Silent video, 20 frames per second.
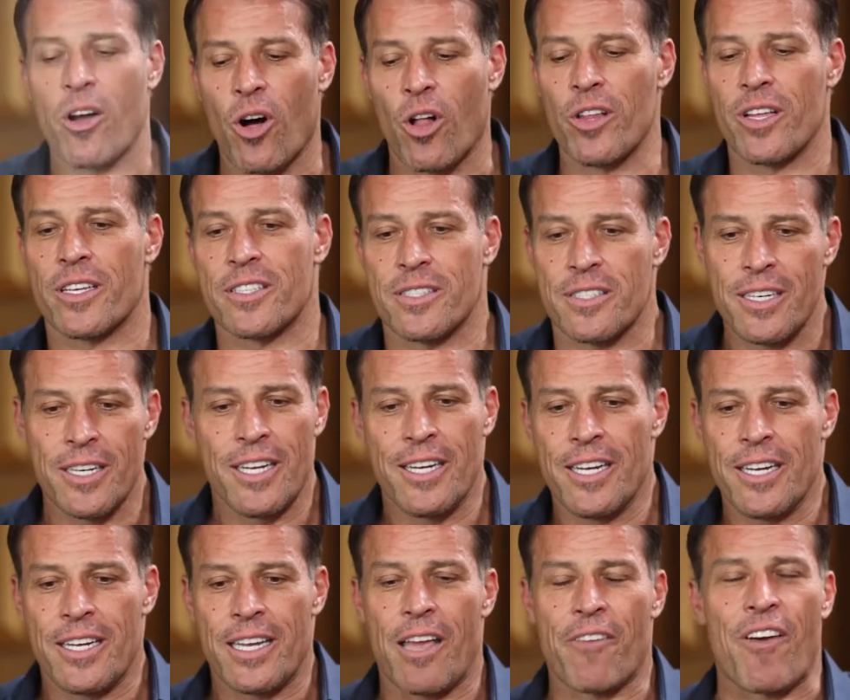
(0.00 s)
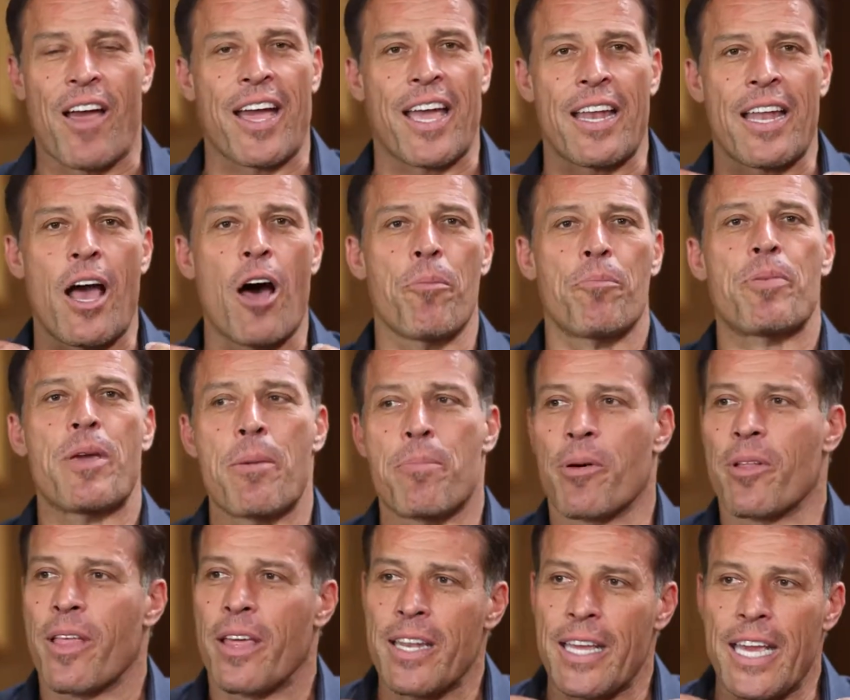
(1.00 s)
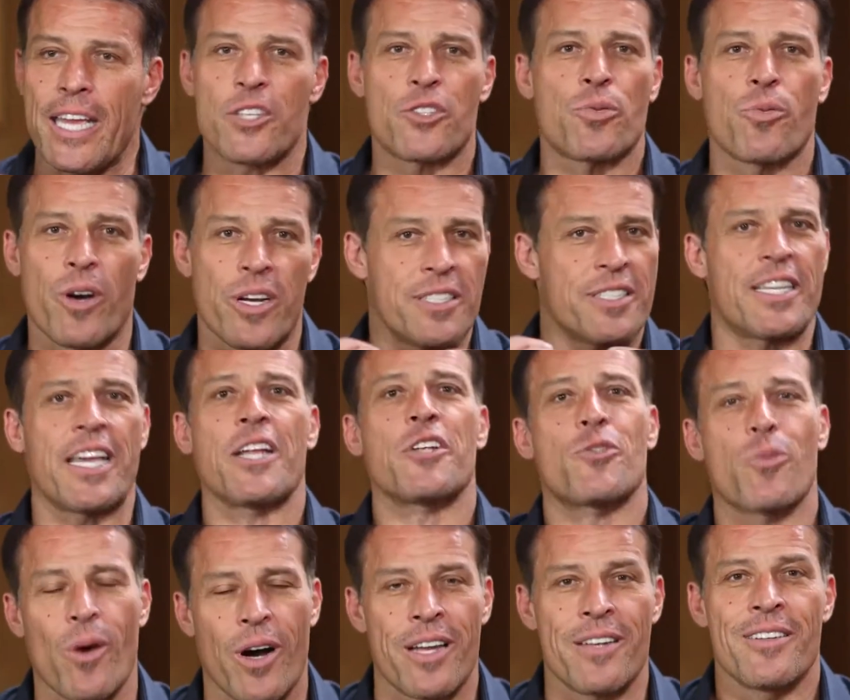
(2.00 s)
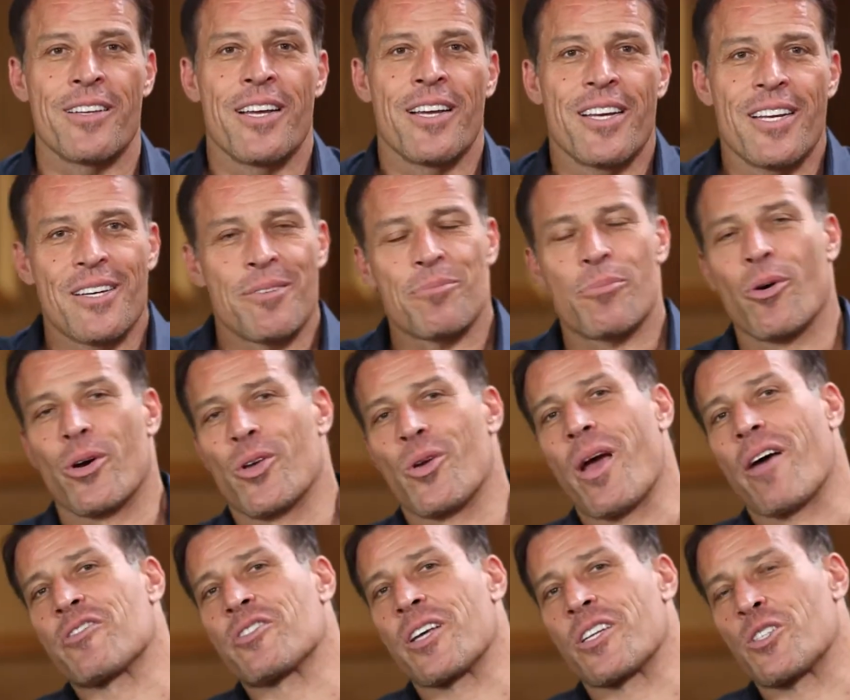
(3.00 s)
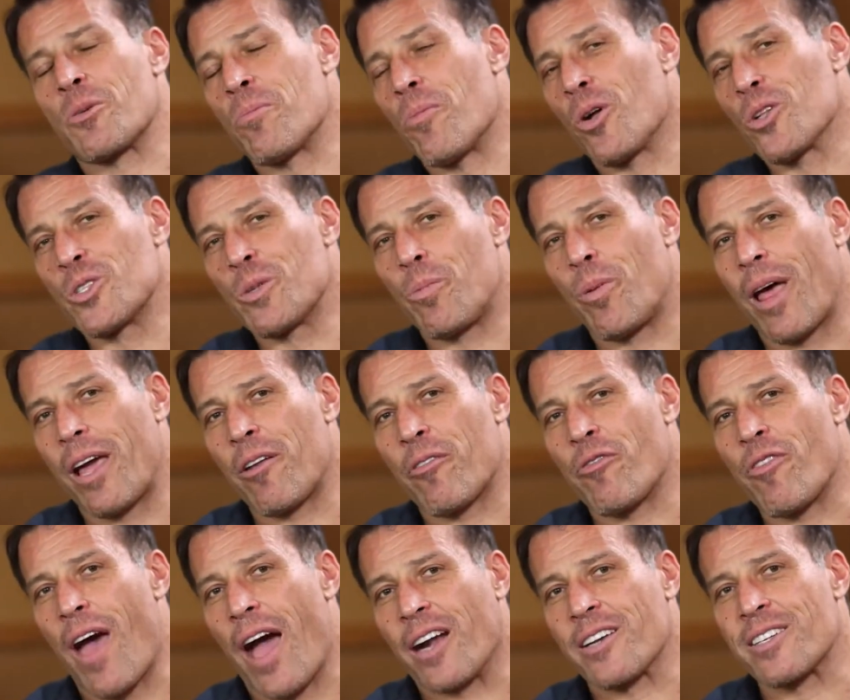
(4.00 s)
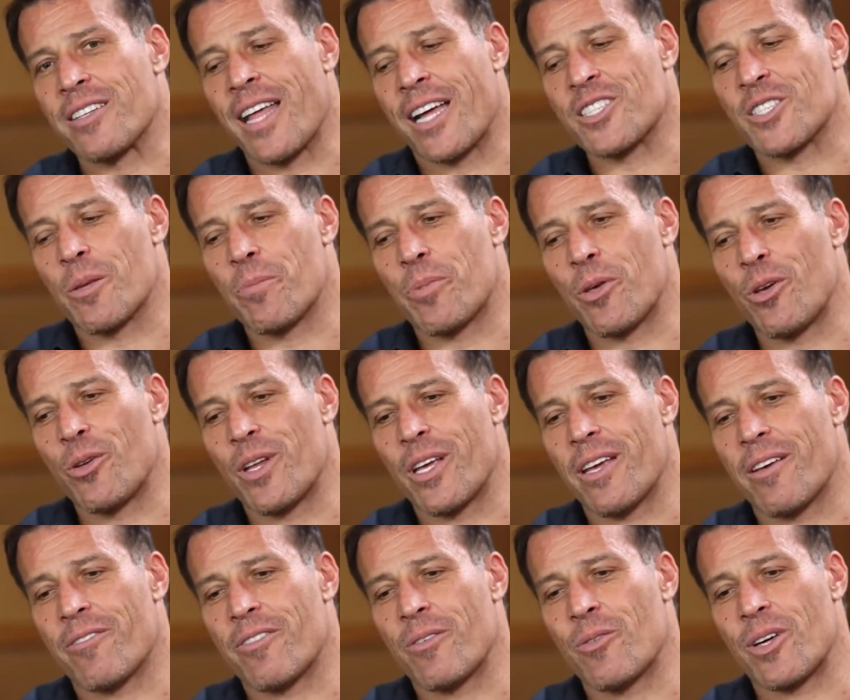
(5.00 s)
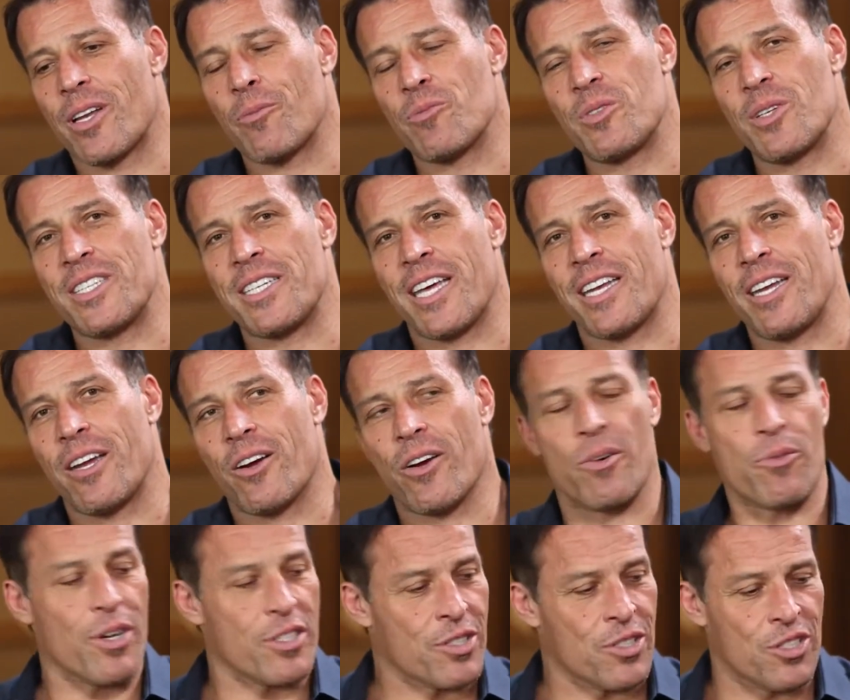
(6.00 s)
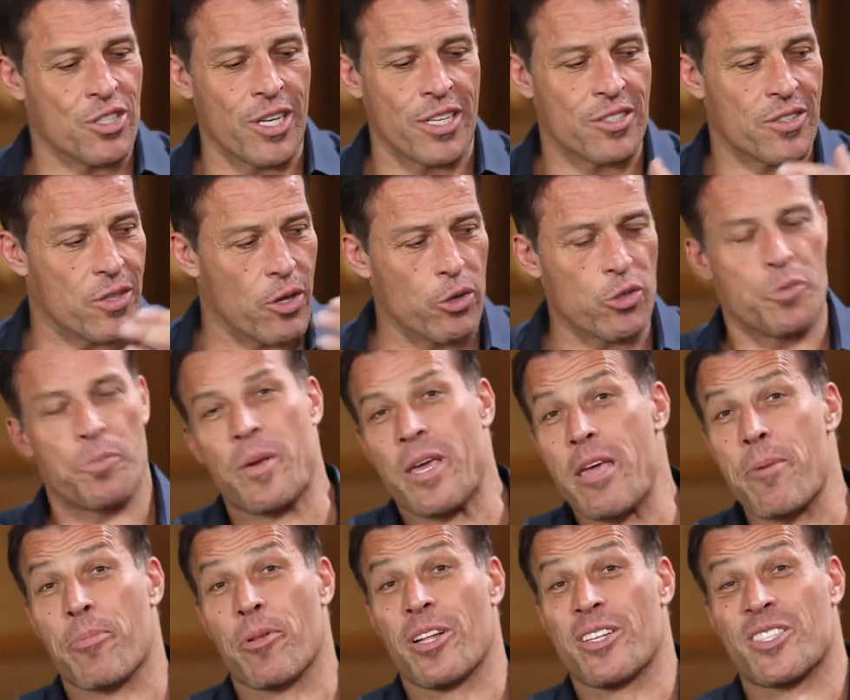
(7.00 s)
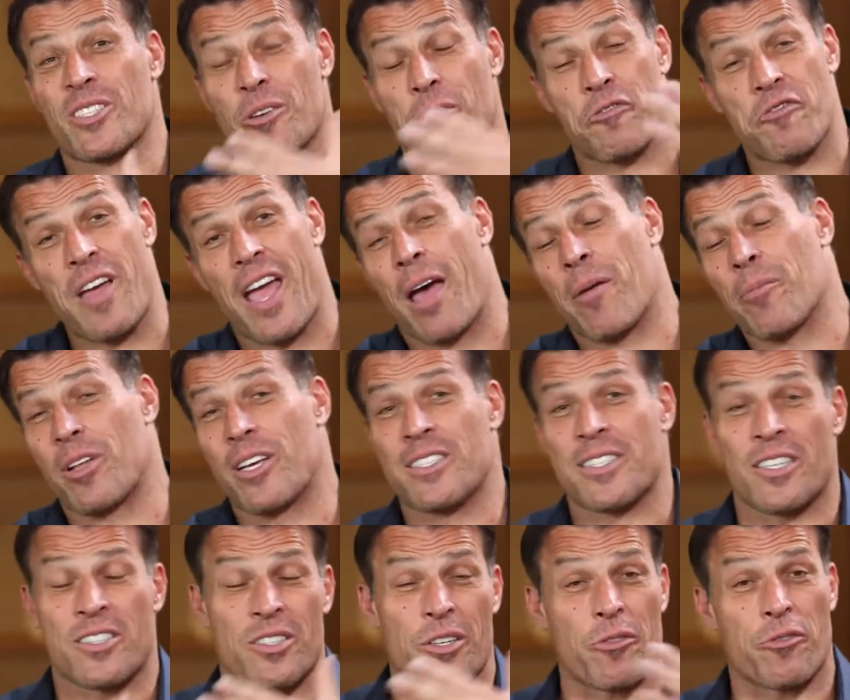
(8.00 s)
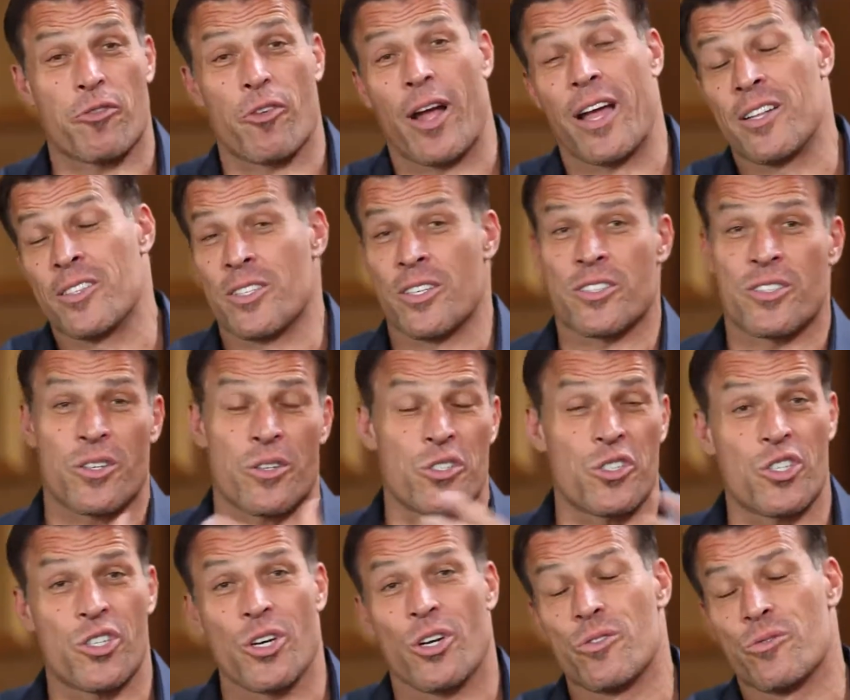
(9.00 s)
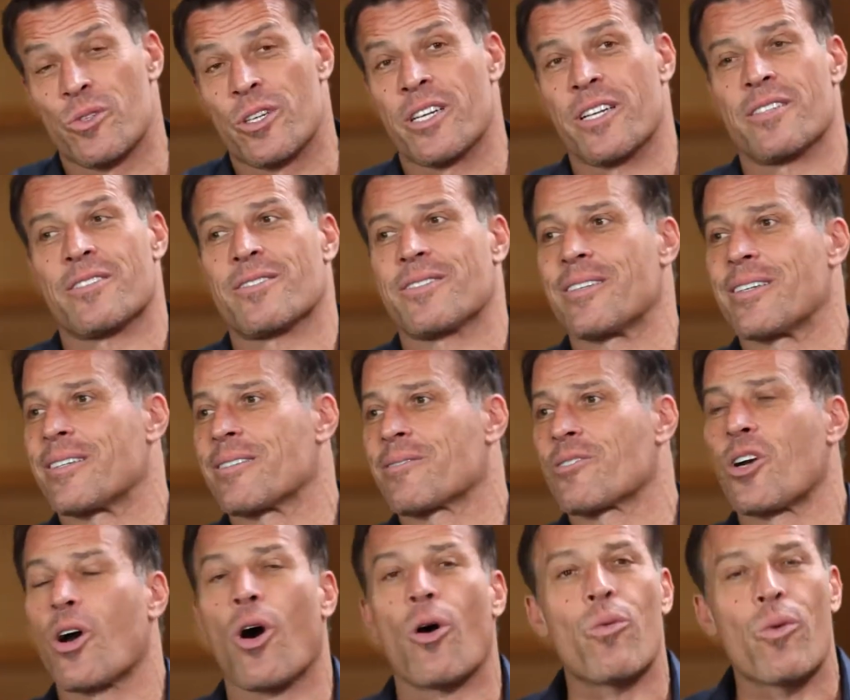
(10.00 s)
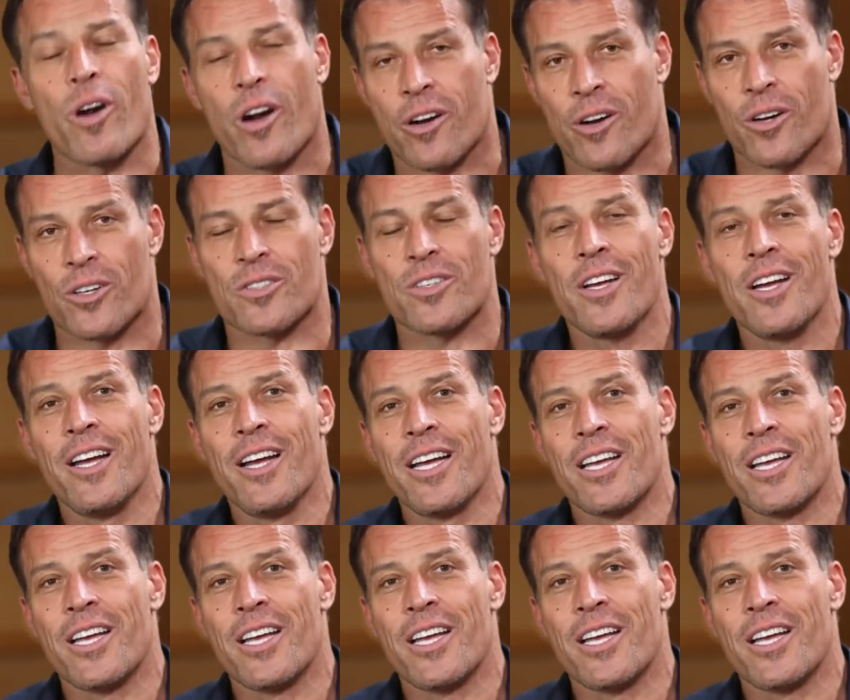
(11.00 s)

goal is, if I can help people and each one teach one, boy, you have such a multiplied effect. And that's the beauty of what we did here. It wasn't just those people, it's their families, it's their friends, it's their children, it's their coworkers.